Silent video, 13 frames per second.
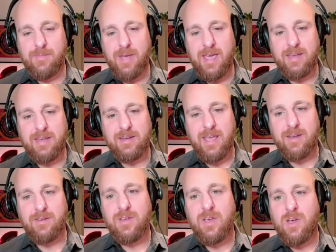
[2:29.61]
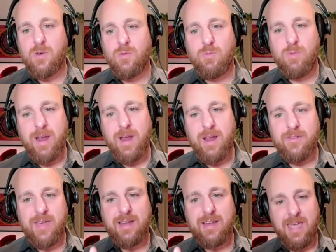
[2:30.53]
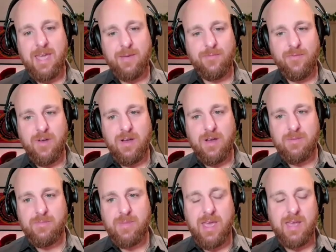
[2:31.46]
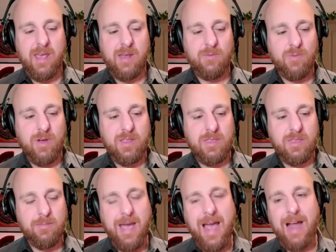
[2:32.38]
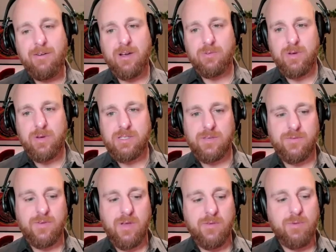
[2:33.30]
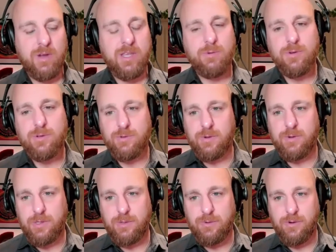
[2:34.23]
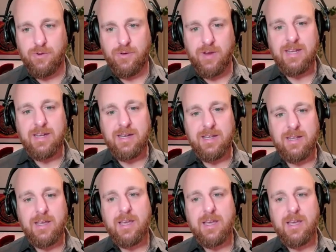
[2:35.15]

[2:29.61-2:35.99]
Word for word: and where that came from, and what the background was of what you were doing when you created it.